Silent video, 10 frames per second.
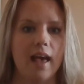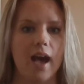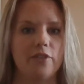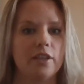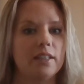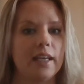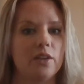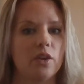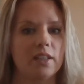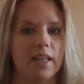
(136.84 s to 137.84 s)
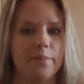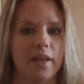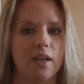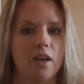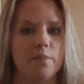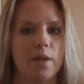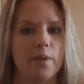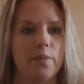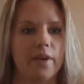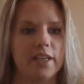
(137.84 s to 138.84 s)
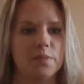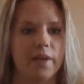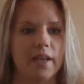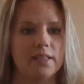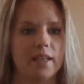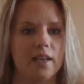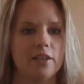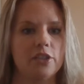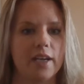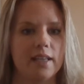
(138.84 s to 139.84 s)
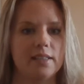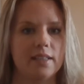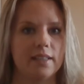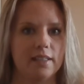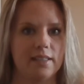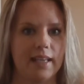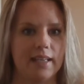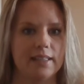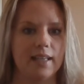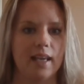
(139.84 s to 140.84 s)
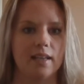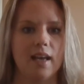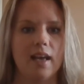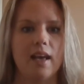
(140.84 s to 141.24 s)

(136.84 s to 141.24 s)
After delayed cord clamping, her baby boy is placed on her chest and skin to skin.